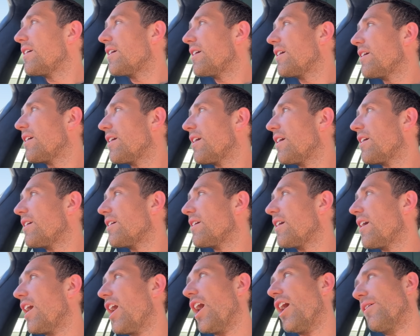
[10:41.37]
better.
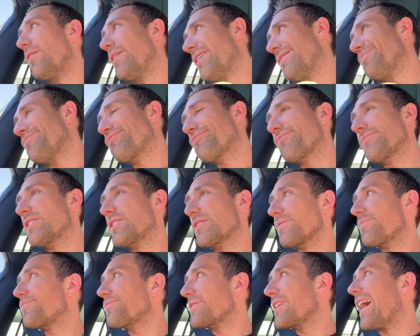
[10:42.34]
It oh. maybe.
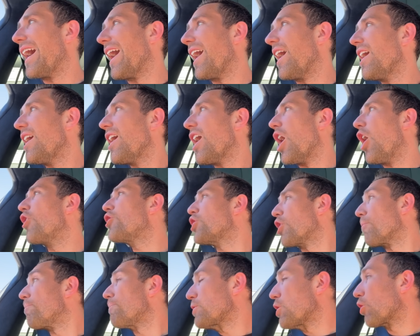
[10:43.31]
Uh, oh,
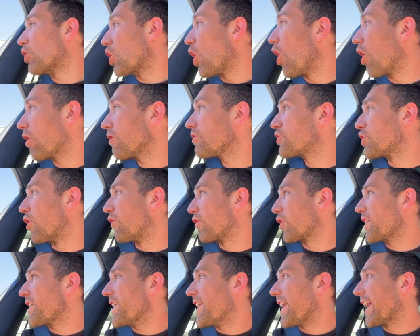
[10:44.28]
your your um, car's
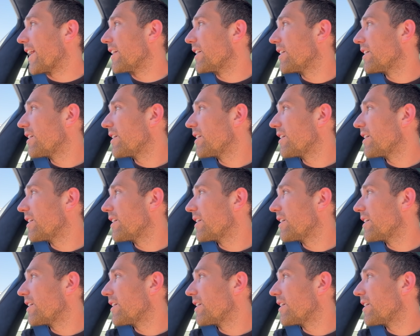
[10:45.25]
overheating.